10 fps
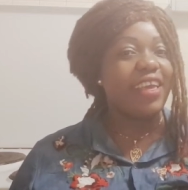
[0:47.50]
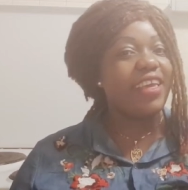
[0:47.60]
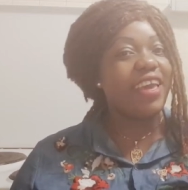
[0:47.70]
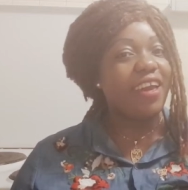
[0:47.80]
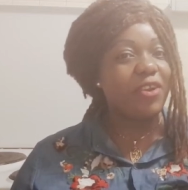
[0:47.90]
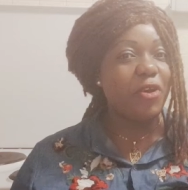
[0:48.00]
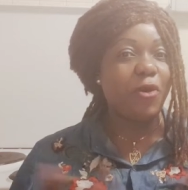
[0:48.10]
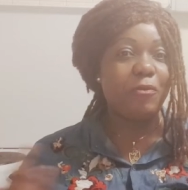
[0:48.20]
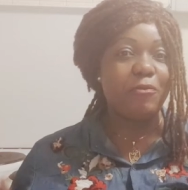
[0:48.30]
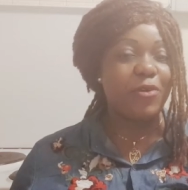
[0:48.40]
girl
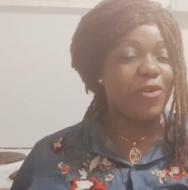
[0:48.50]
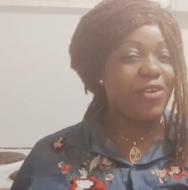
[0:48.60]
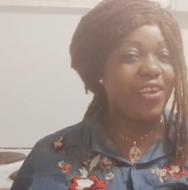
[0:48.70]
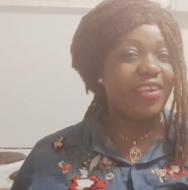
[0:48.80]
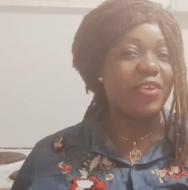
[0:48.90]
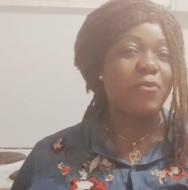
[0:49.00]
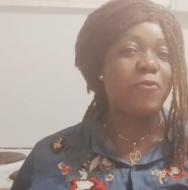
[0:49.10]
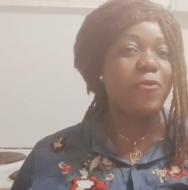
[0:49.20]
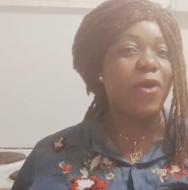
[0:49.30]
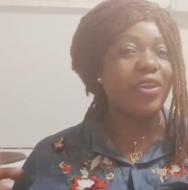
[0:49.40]
or boy,
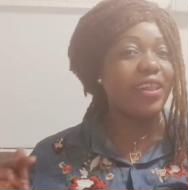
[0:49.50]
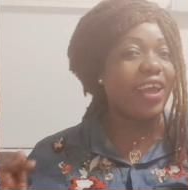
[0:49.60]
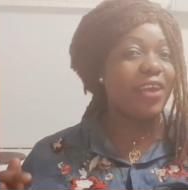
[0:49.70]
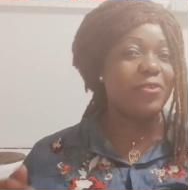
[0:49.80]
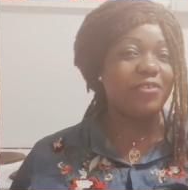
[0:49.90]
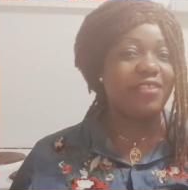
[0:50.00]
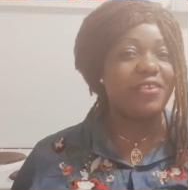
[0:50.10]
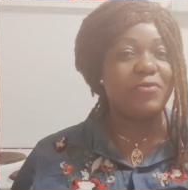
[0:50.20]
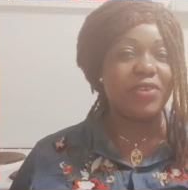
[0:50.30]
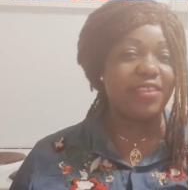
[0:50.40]
what are you
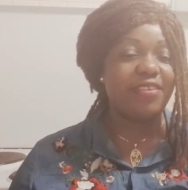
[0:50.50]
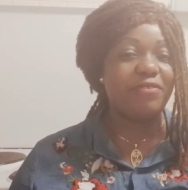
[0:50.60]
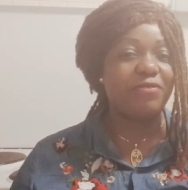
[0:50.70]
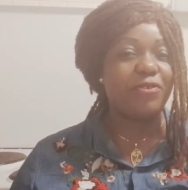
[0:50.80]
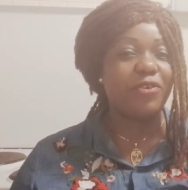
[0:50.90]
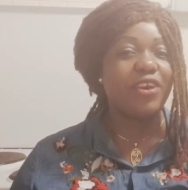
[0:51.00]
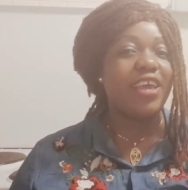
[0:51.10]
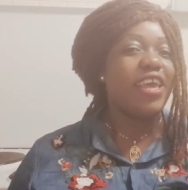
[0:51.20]
still waiting for?